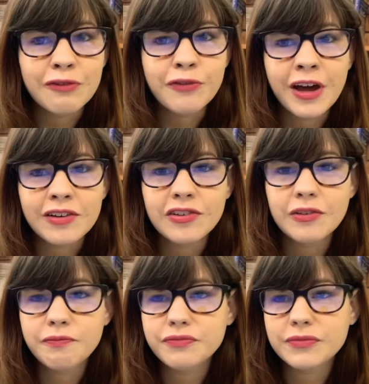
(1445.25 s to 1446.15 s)
In fact,
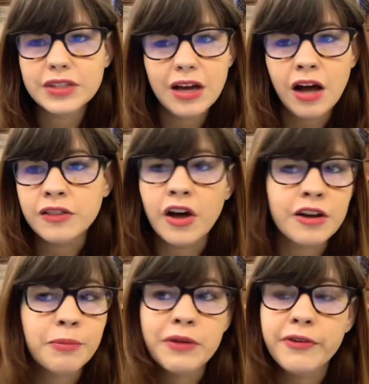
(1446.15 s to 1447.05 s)
a lot
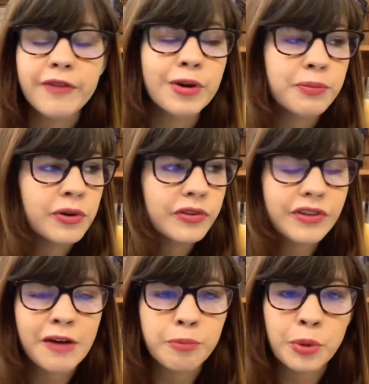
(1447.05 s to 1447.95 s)
of my favorite books have